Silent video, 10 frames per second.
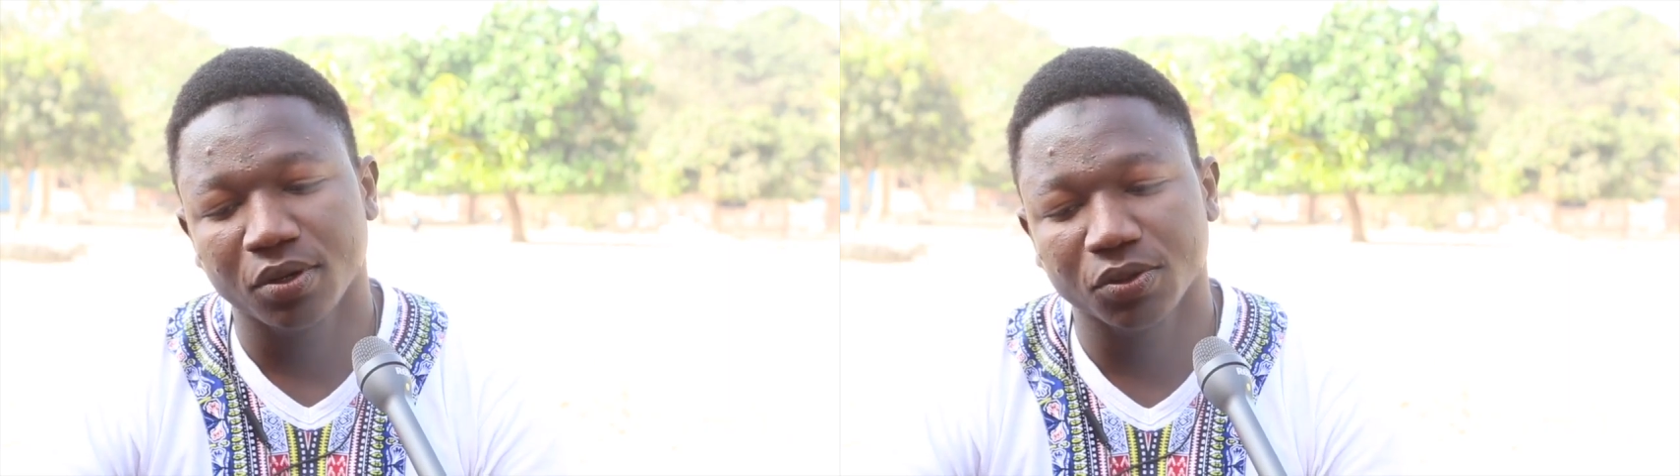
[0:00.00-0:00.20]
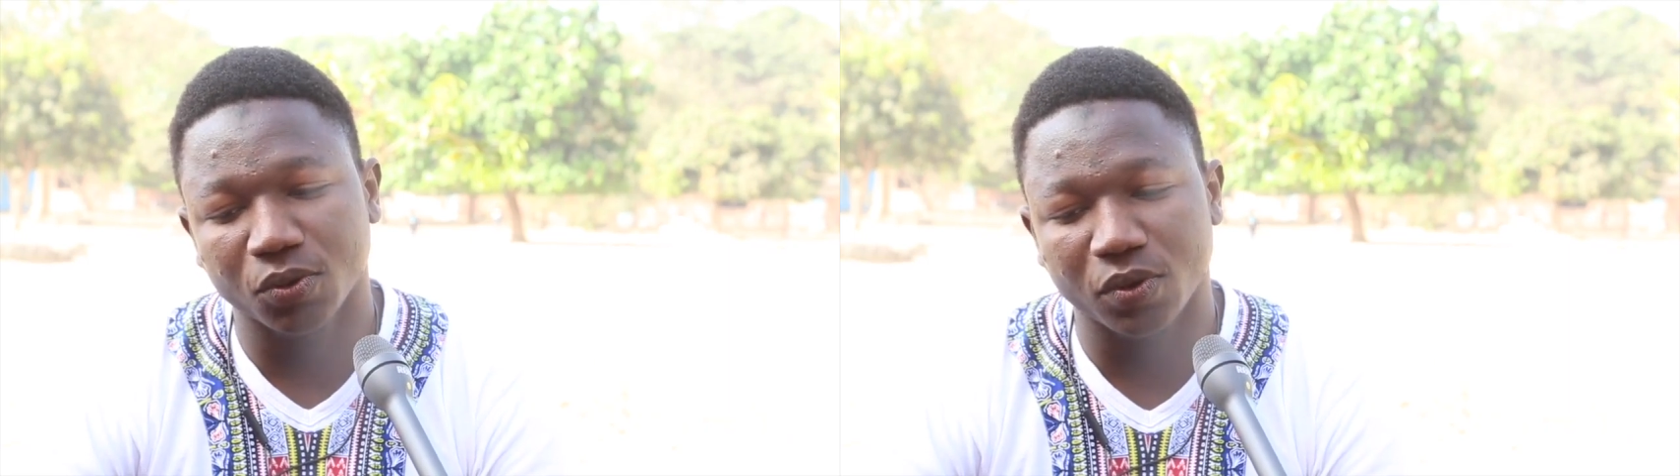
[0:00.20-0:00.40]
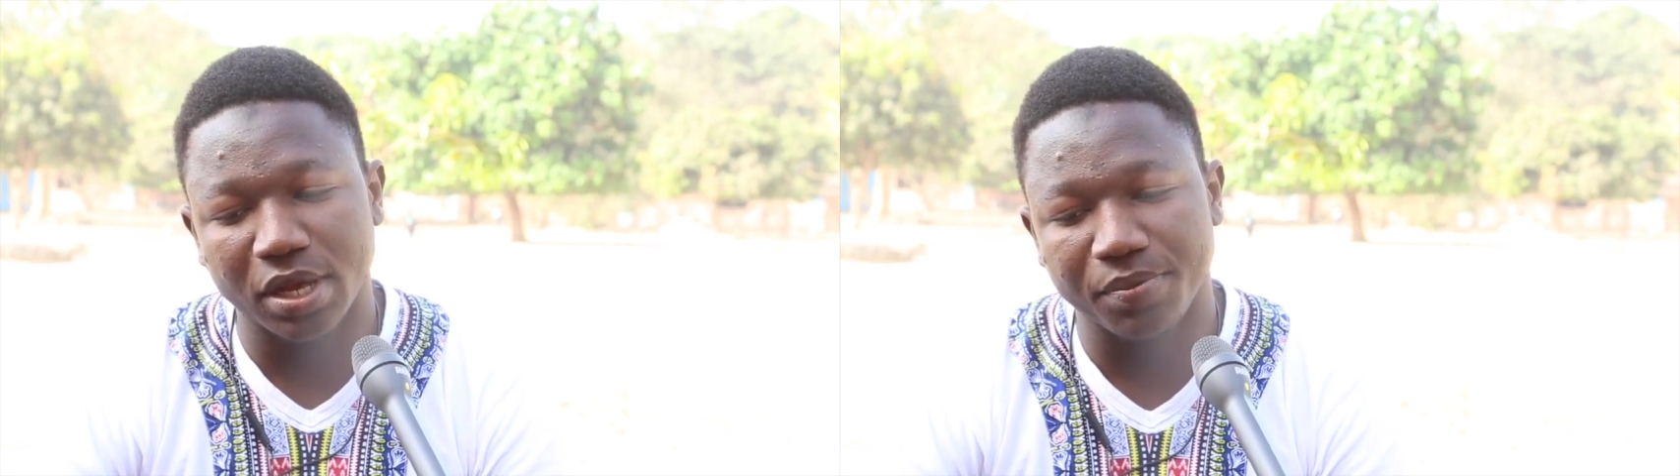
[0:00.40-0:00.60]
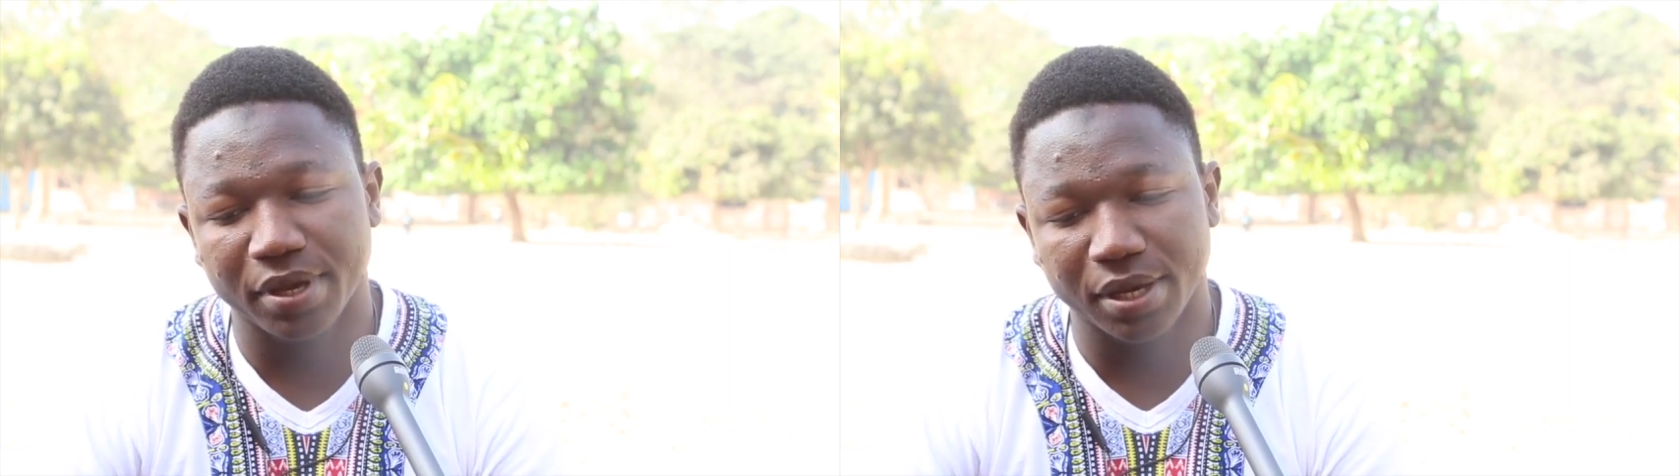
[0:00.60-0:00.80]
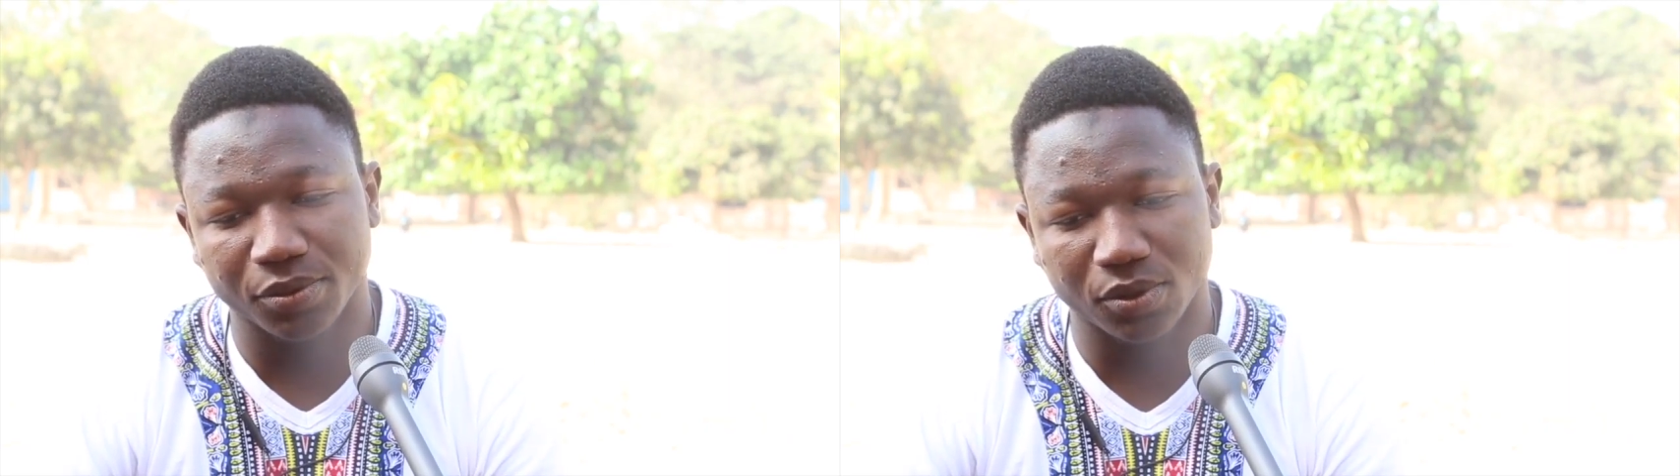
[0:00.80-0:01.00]
So I
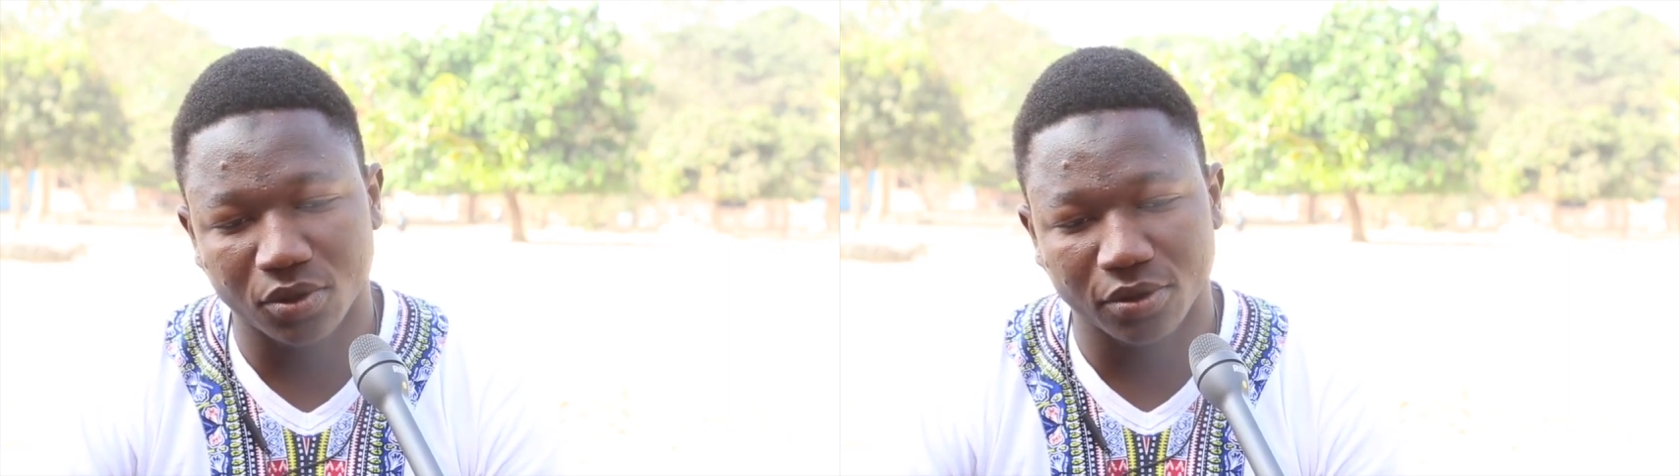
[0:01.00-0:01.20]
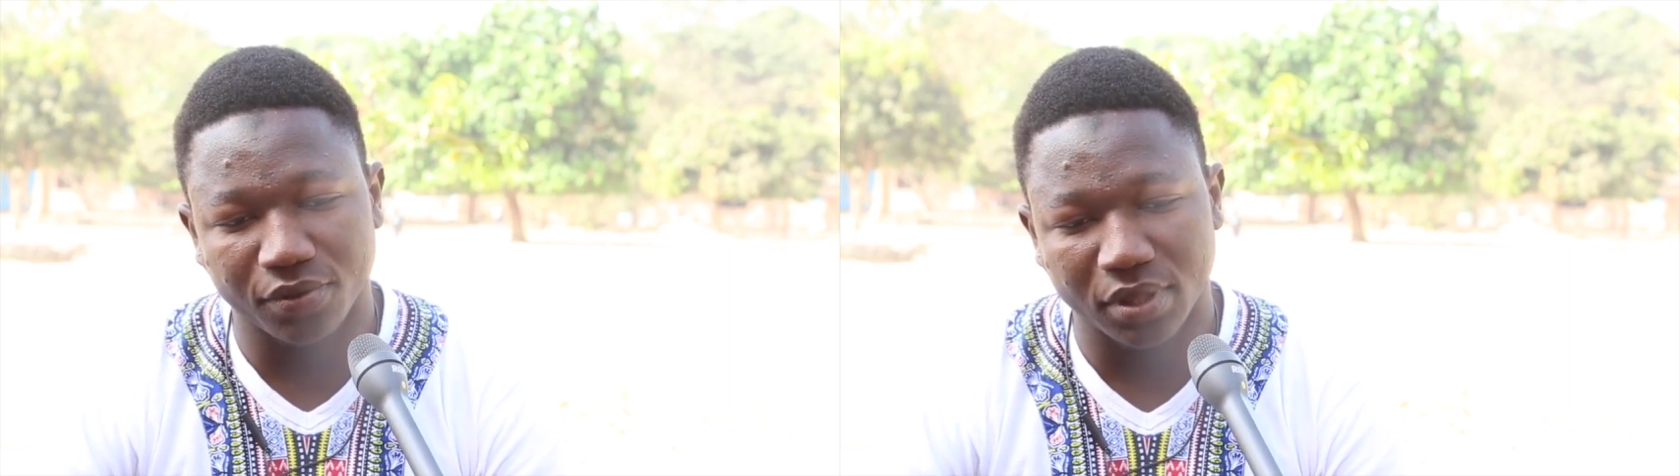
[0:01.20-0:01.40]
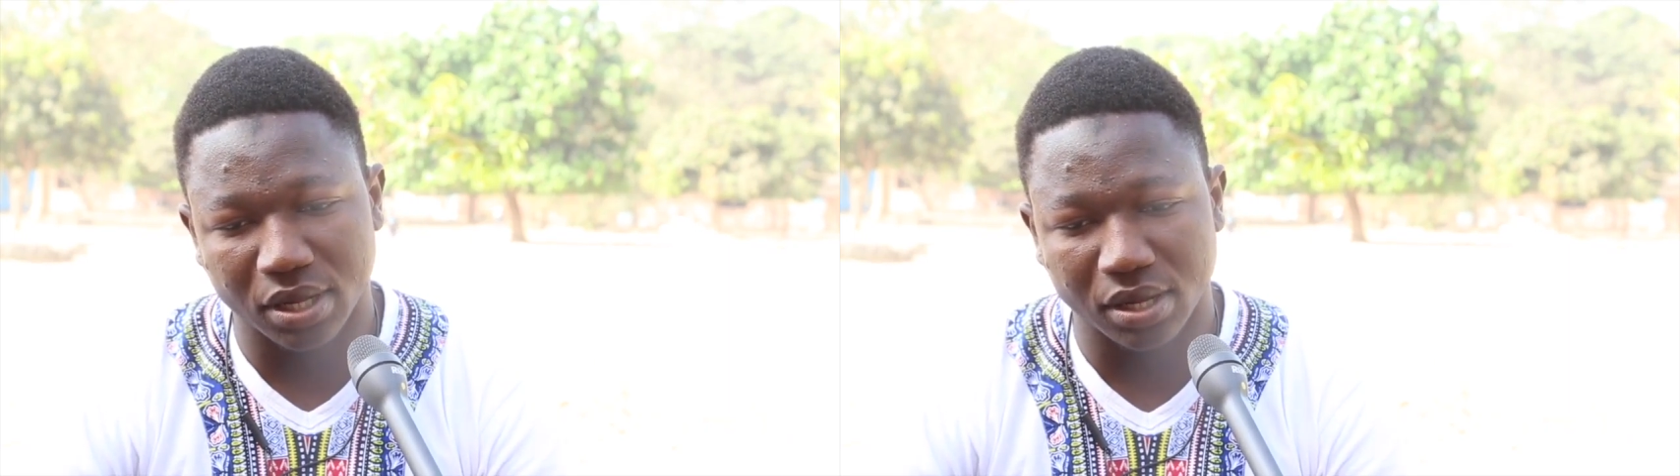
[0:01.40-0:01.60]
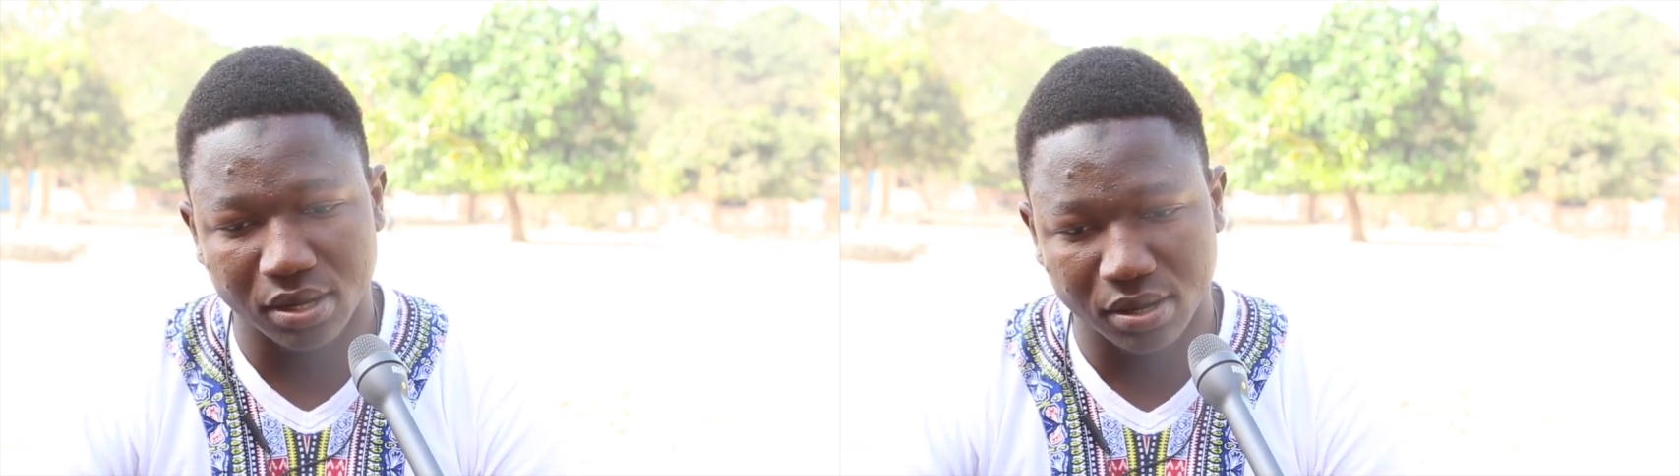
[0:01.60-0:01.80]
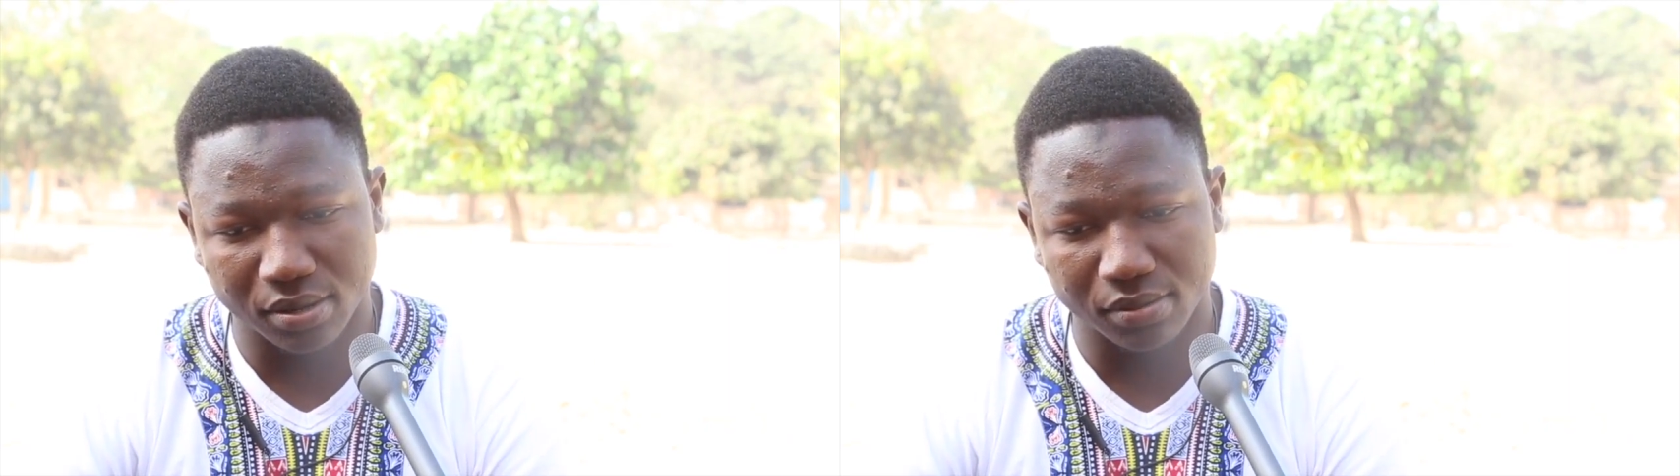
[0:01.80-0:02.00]
became to love the